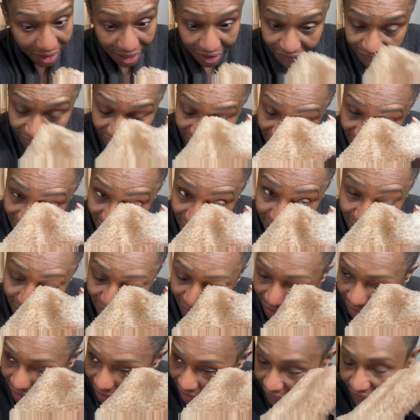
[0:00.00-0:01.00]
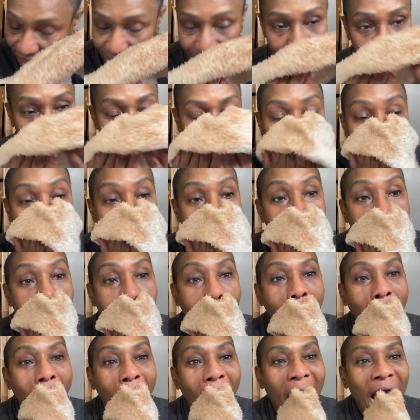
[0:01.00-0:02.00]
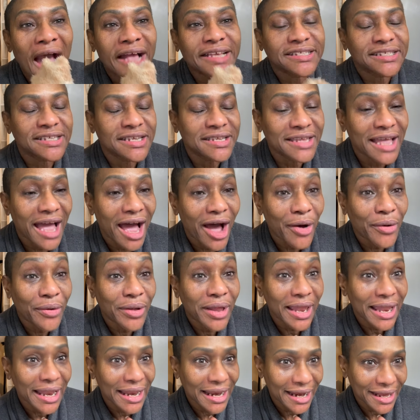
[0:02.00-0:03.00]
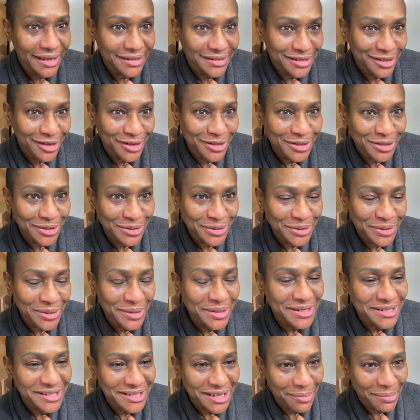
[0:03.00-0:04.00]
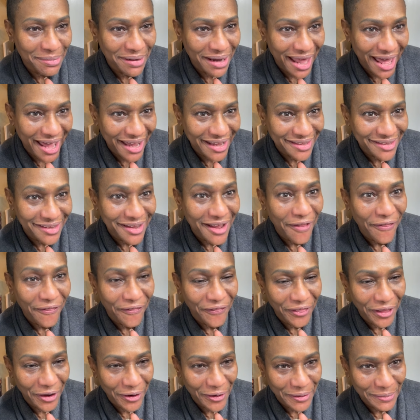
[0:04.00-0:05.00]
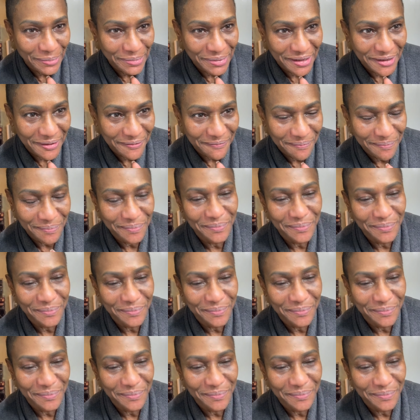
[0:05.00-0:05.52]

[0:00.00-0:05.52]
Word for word: Everything is off. So now let's go do some light therapy.